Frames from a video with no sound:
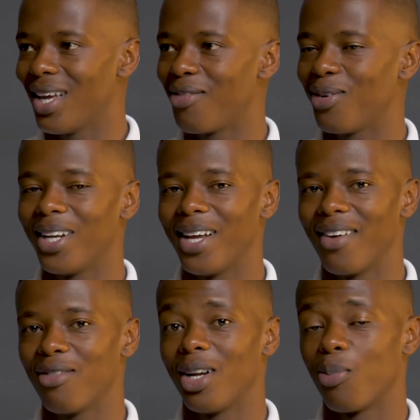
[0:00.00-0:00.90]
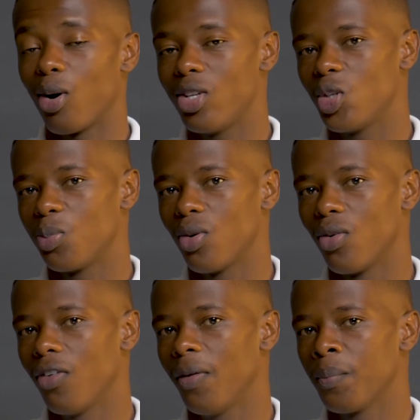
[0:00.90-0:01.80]
have got a, have got a point to
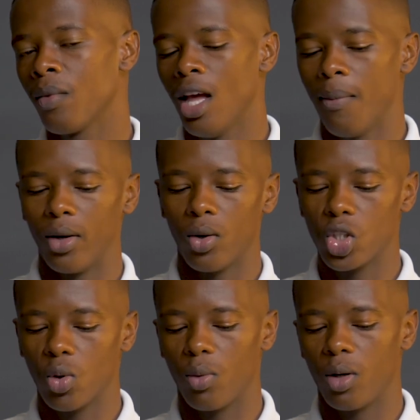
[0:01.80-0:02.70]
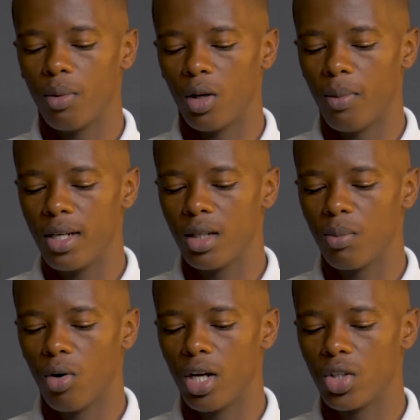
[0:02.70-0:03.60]
prove, but also what, what makes it
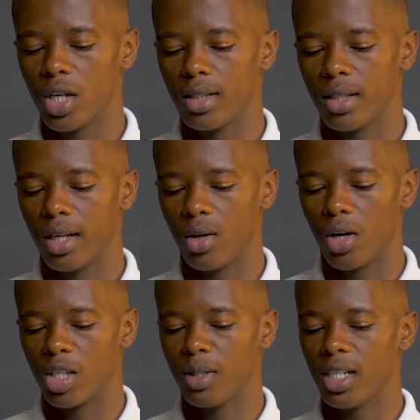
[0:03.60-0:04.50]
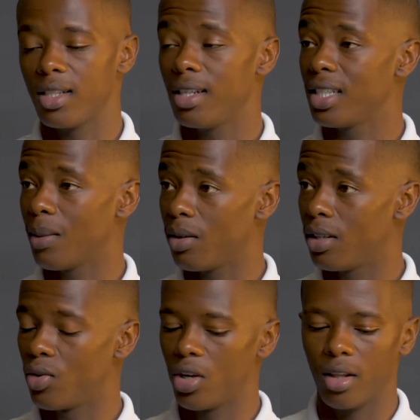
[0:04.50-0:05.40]
more interesting, you know, as much as it's about
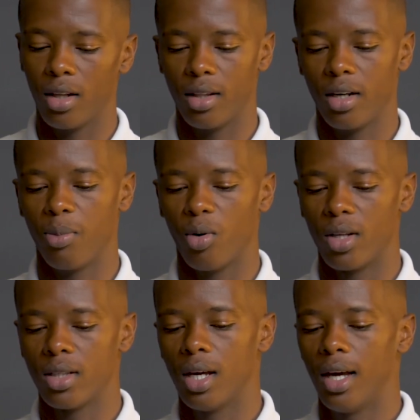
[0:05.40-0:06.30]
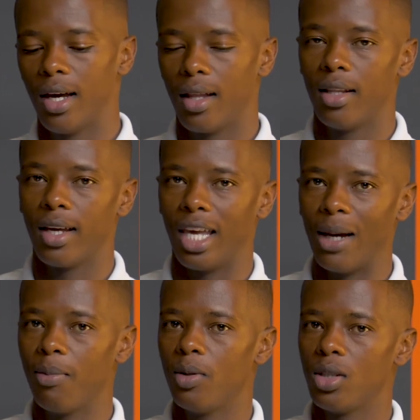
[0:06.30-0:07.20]
the, tri- the three points, the
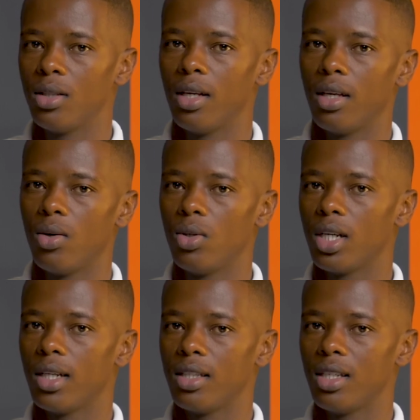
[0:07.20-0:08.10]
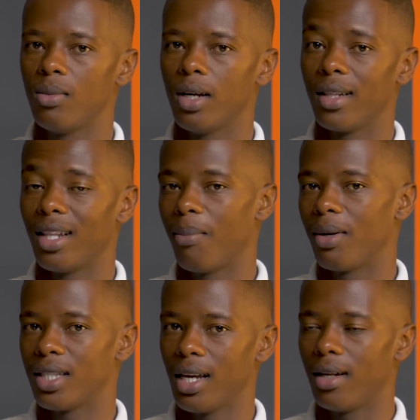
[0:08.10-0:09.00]
gap between the UJ team at
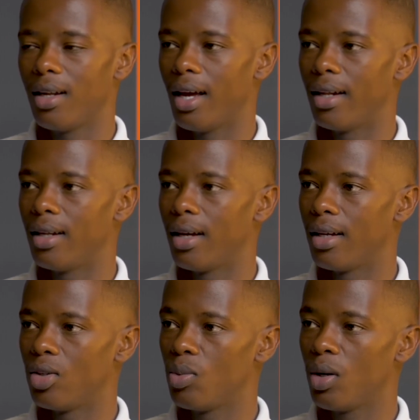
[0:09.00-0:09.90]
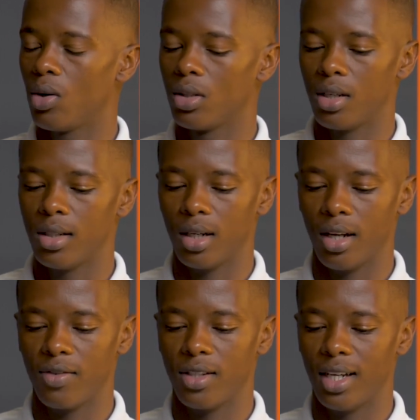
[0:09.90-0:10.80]
number 10 and the Dubai Continental
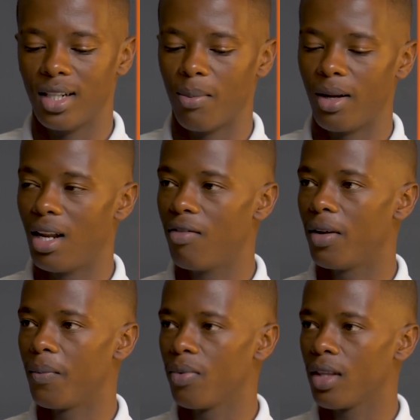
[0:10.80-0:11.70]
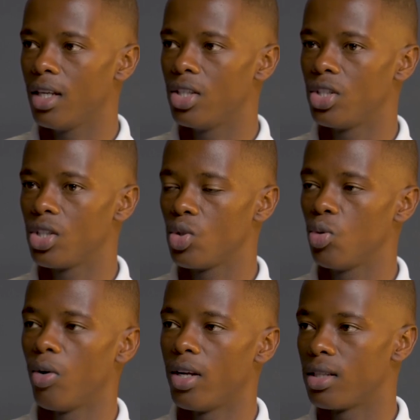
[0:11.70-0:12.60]
FC at number 11 it's just
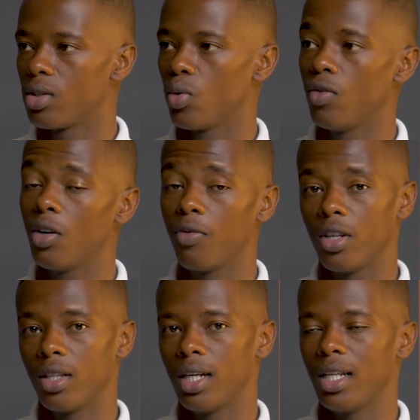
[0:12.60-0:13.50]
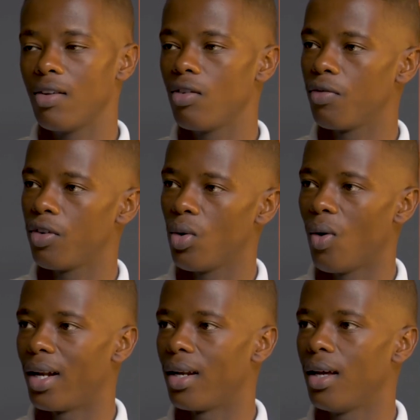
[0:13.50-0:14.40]
two points. So we've got 43, they've got
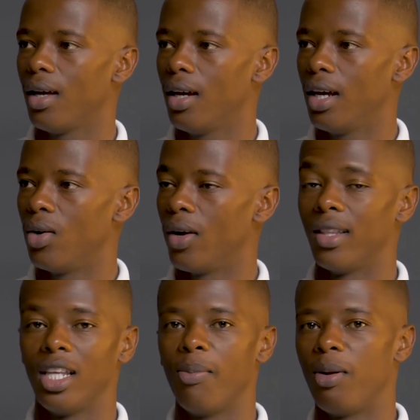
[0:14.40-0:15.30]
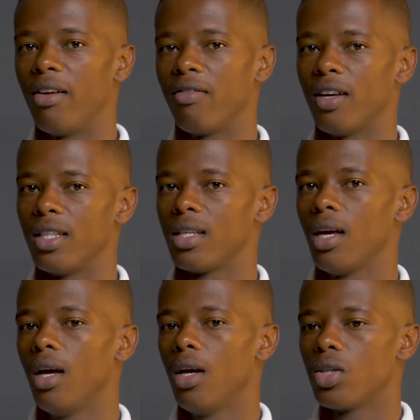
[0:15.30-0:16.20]
41, mm. you know, and they're playing Wits.
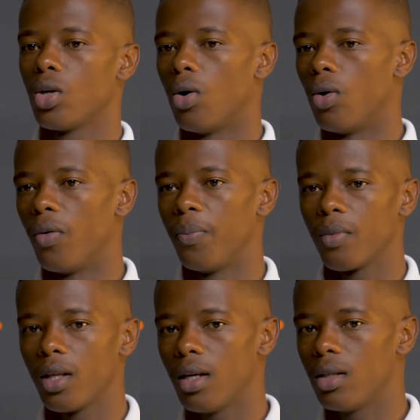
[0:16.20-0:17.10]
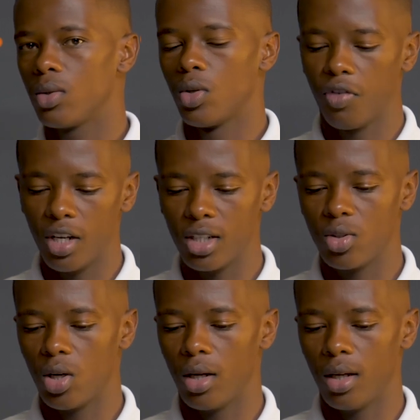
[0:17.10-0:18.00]
So to finish in,
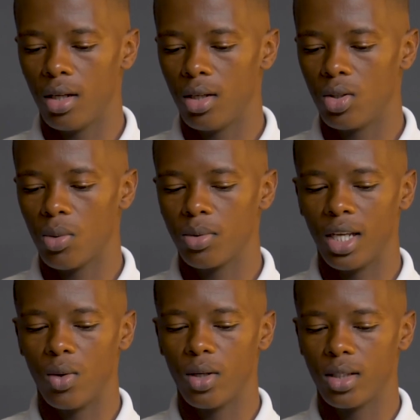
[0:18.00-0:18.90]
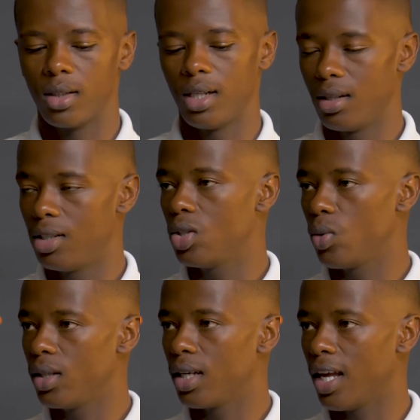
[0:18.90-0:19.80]
to in, in, top 10, we still need to
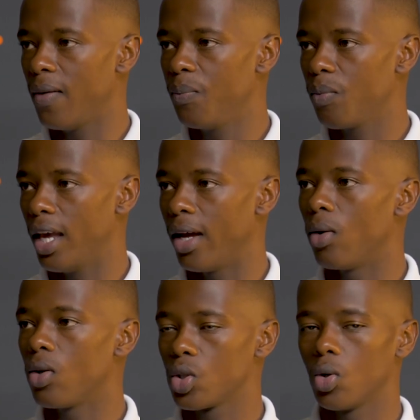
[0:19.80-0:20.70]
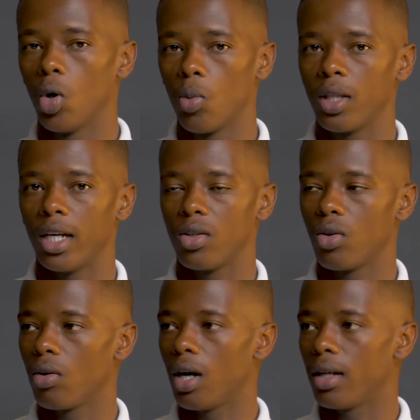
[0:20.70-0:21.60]
win the game and also hope that, you
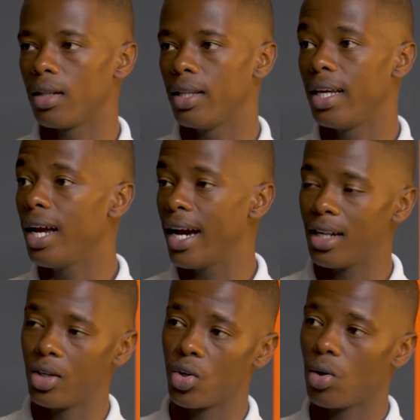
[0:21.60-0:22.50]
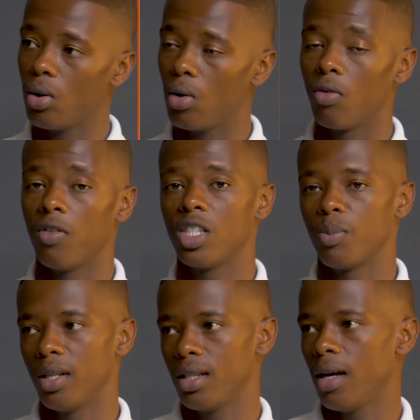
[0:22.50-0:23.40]
know, uh, they either draw or Wits
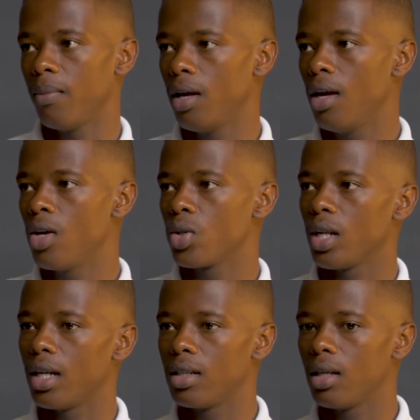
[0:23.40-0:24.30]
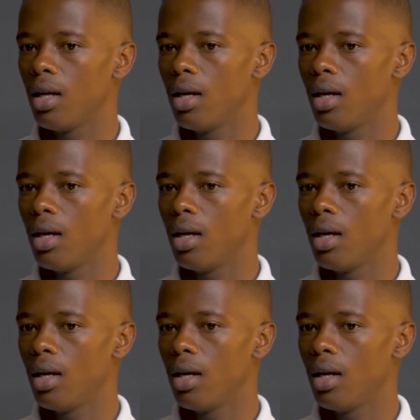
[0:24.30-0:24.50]
beat them mm -hmm. so uh-huh. that